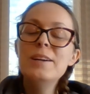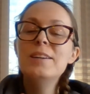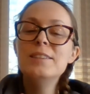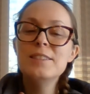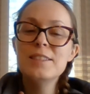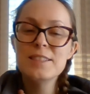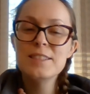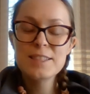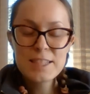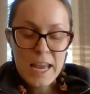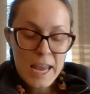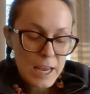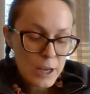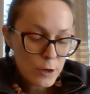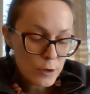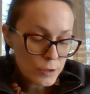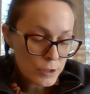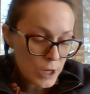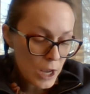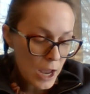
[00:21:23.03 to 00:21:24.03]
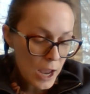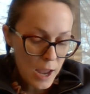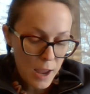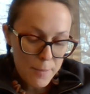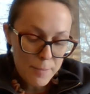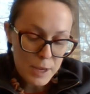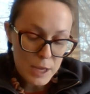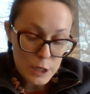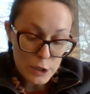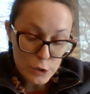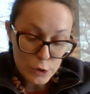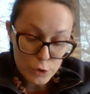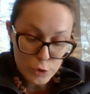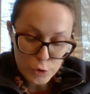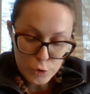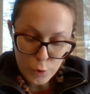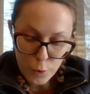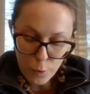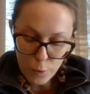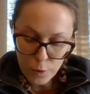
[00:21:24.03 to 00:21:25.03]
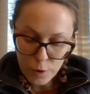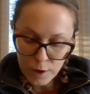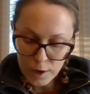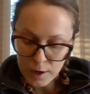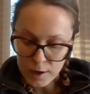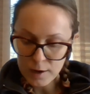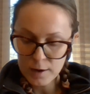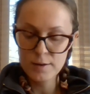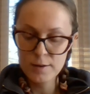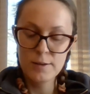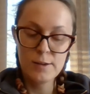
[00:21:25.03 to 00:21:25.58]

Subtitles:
Just take your time, enjoy,